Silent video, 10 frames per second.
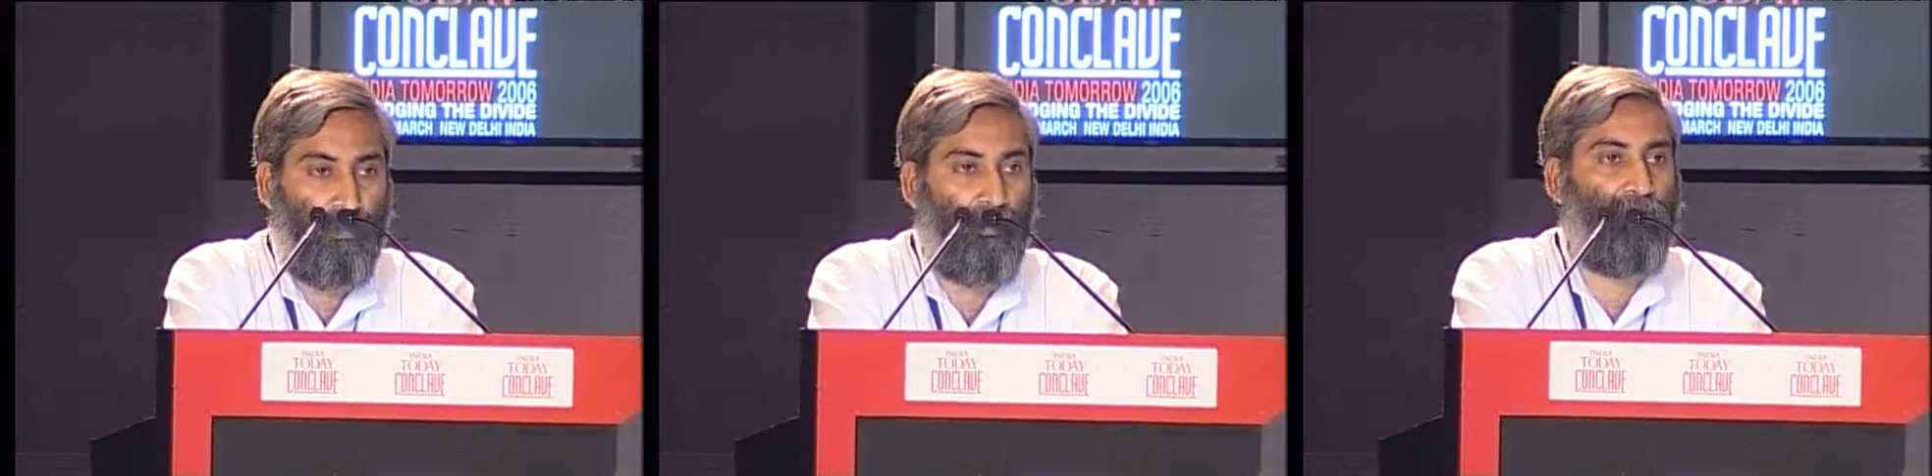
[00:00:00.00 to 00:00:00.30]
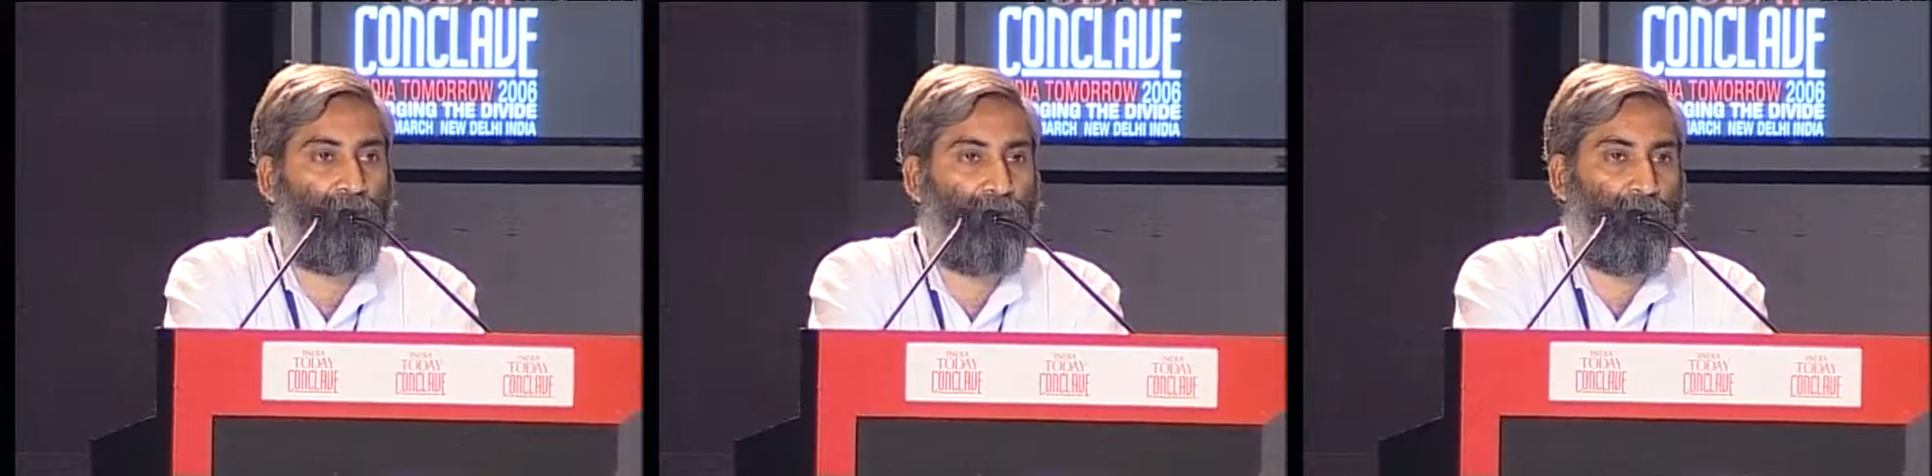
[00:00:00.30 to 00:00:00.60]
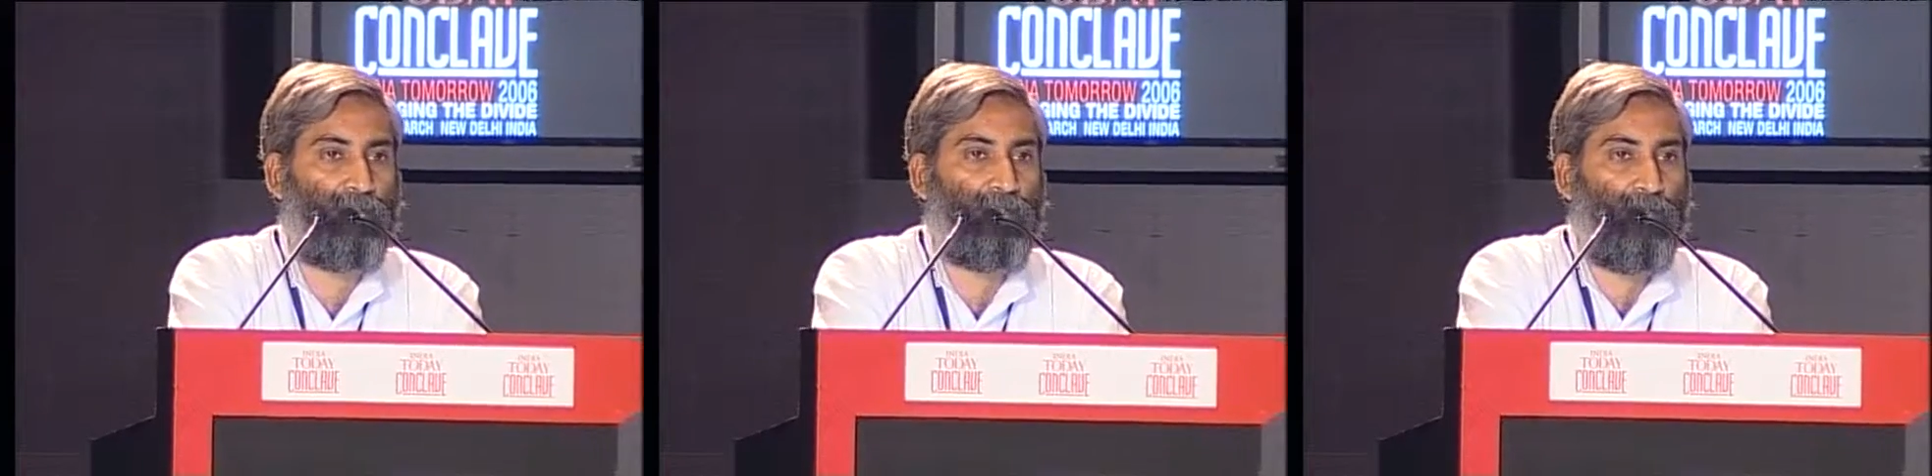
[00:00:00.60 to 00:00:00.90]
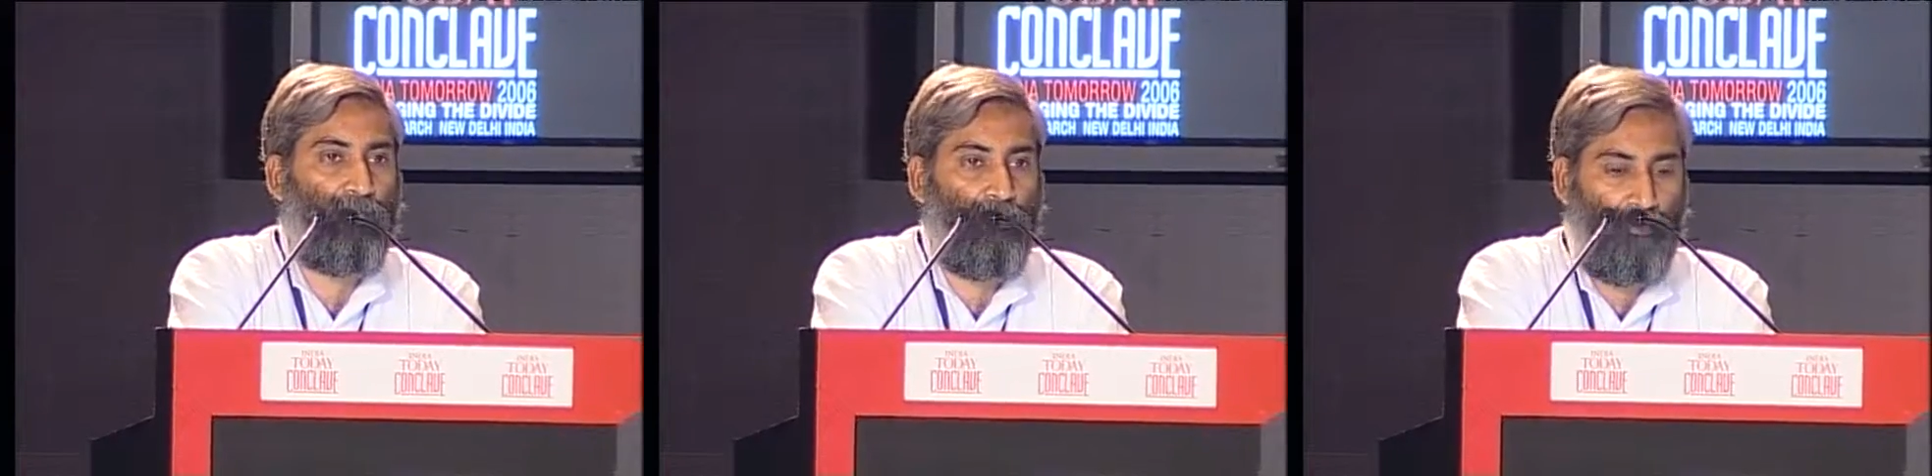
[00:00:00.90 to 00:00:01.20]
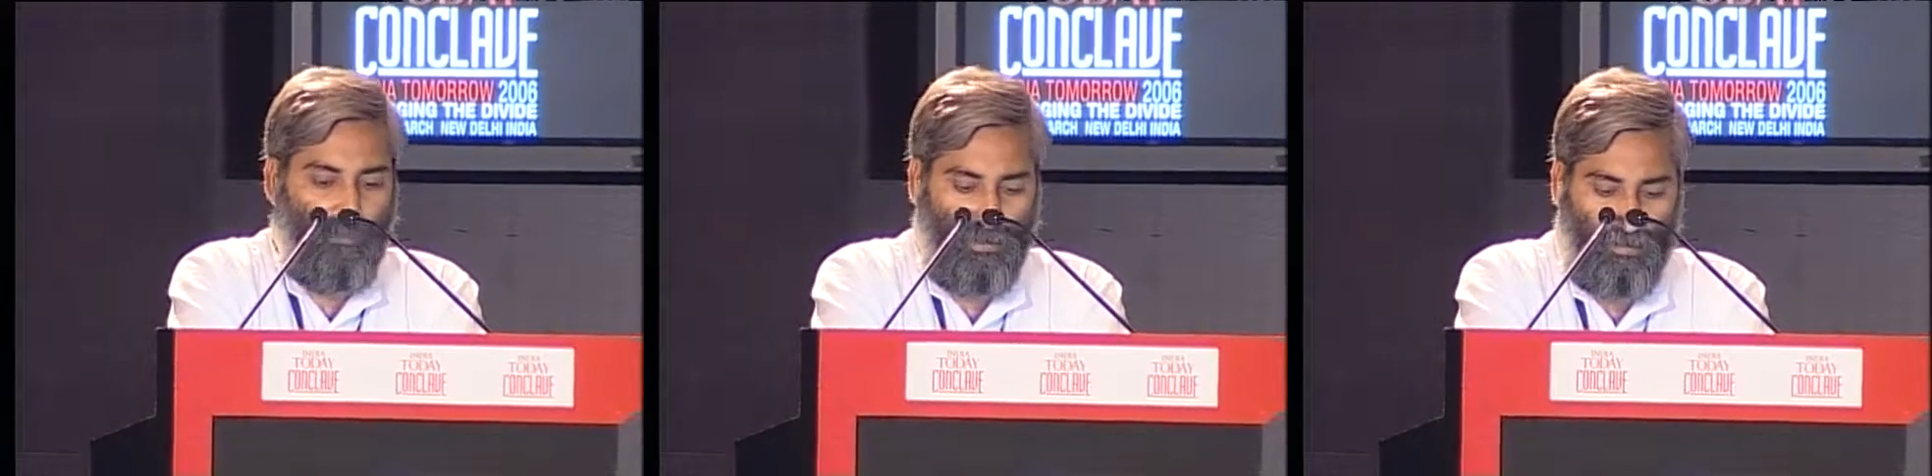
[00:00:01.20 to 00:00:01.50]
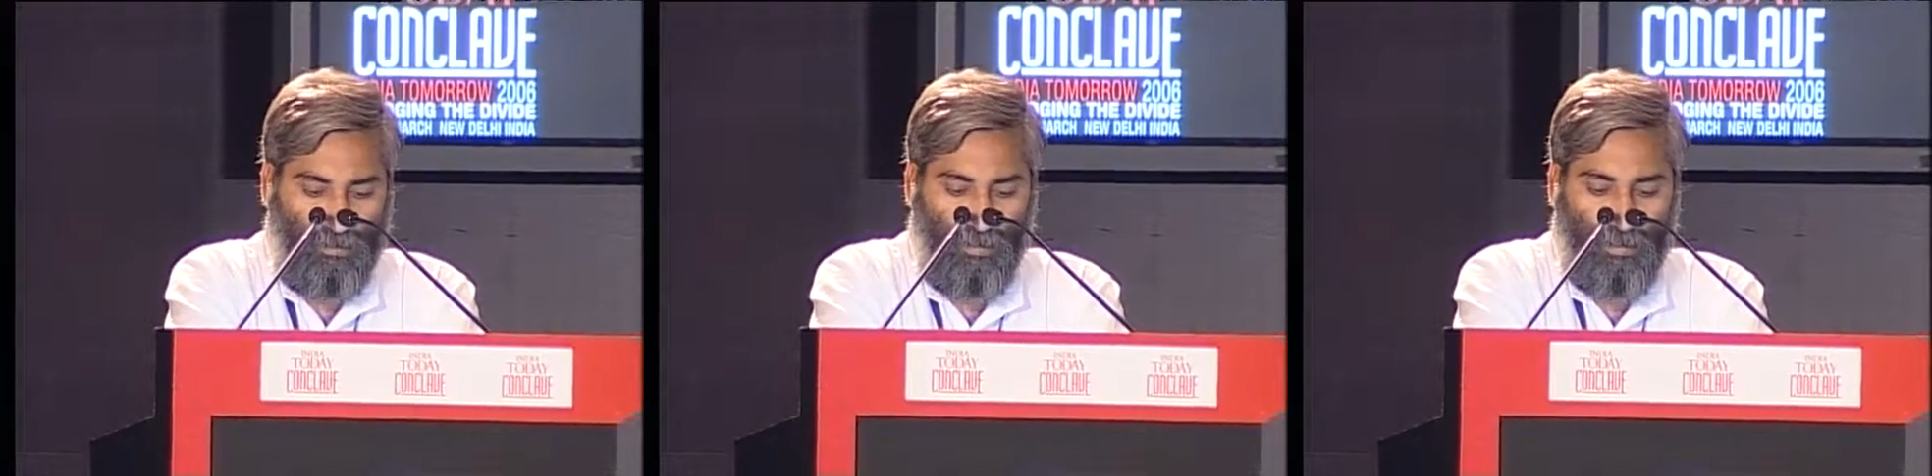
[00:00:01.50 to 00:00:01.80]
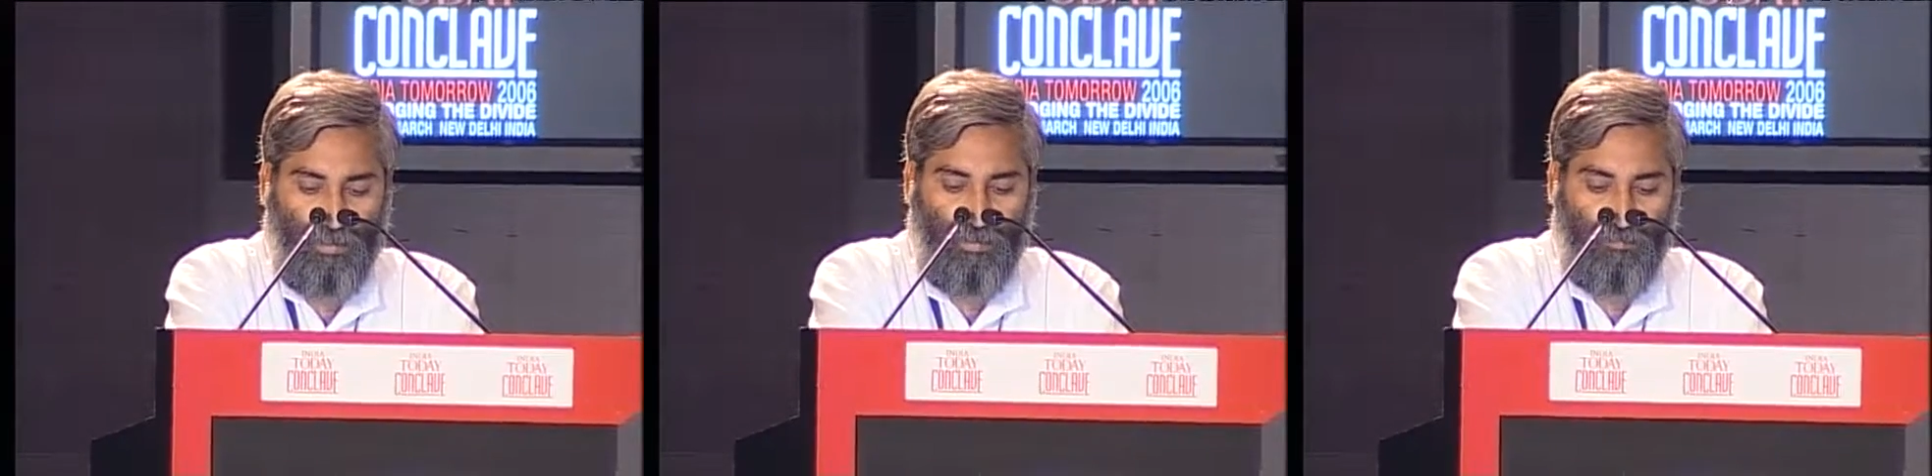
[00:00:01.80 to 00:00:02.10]
In effect, we are
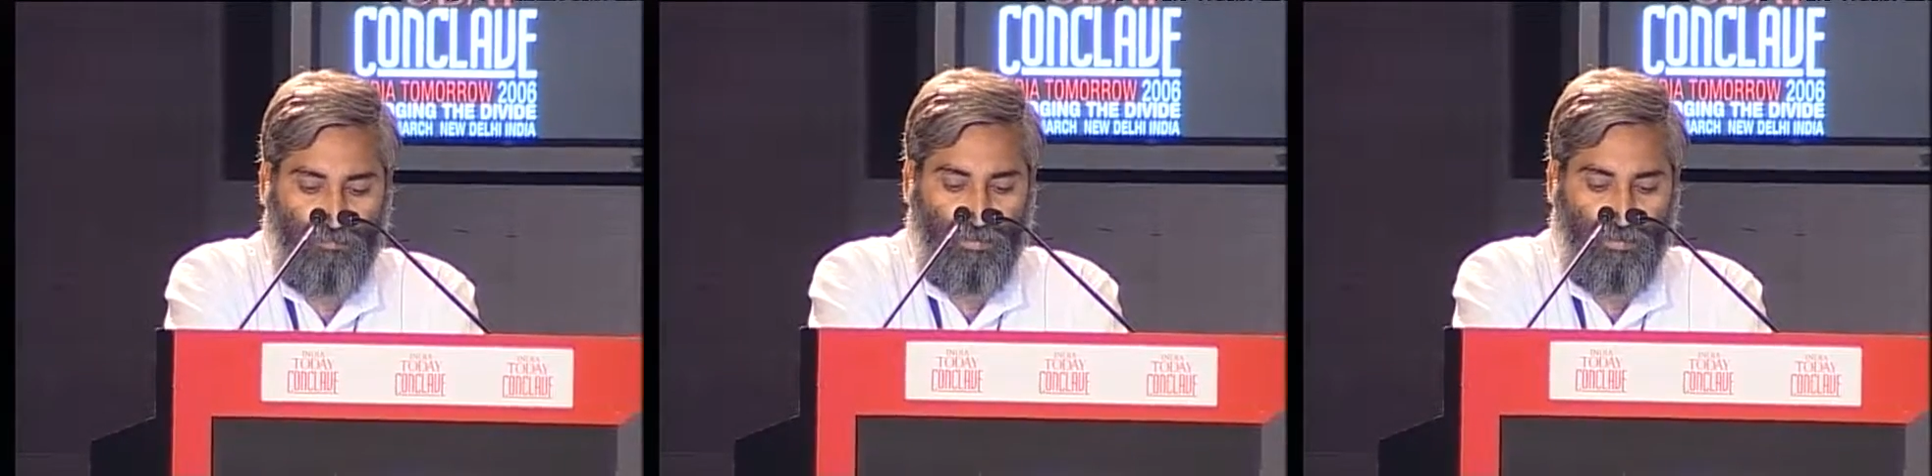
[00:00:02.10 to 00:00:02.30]
talking of